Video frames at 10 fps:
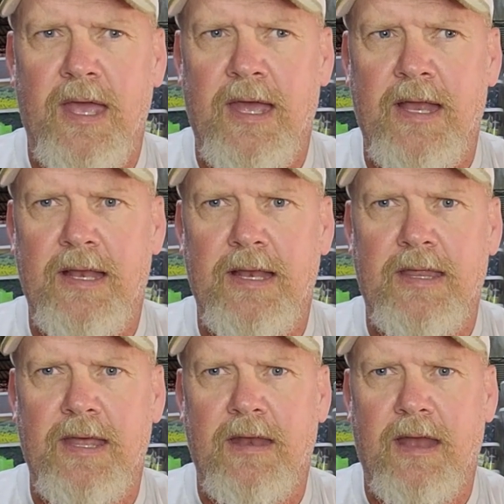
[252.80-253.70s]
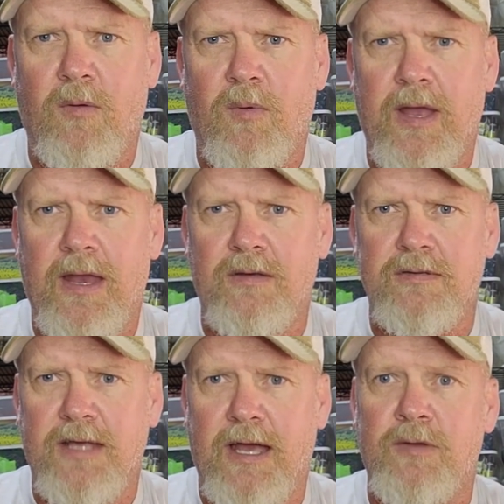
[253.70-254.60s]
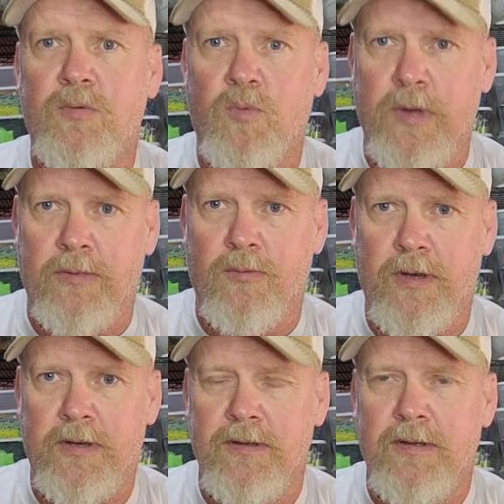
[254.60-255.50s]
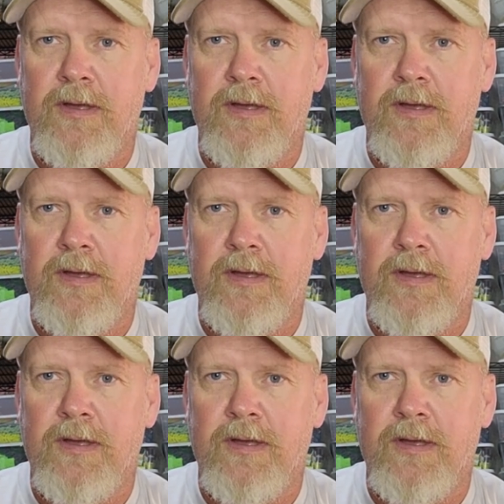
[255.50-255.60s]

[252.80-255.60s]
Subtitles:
and then I went outside with one.